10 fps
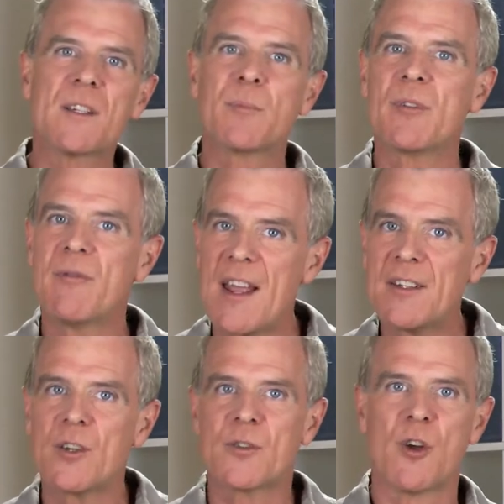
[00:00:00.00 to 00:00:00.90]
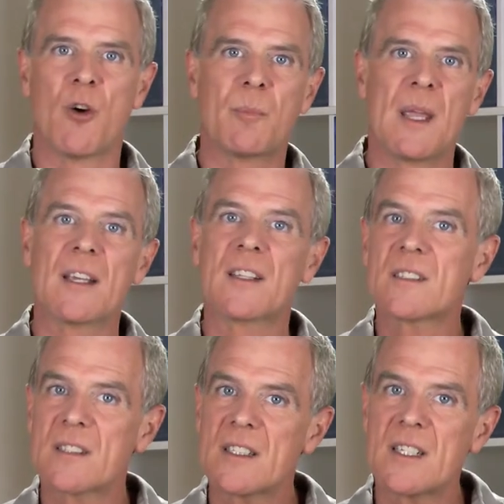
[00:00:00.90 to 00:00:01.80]
to prevent your dog being a
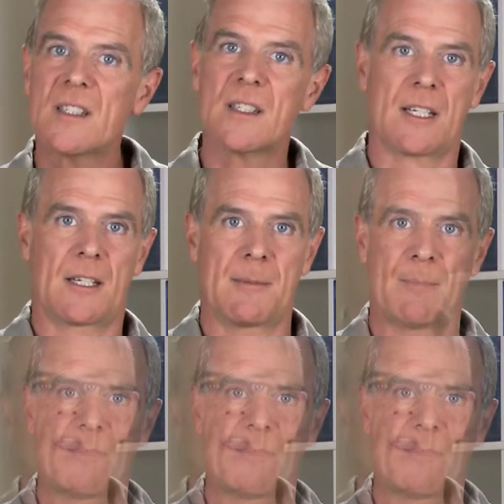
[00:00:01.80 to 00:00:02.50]
statistic,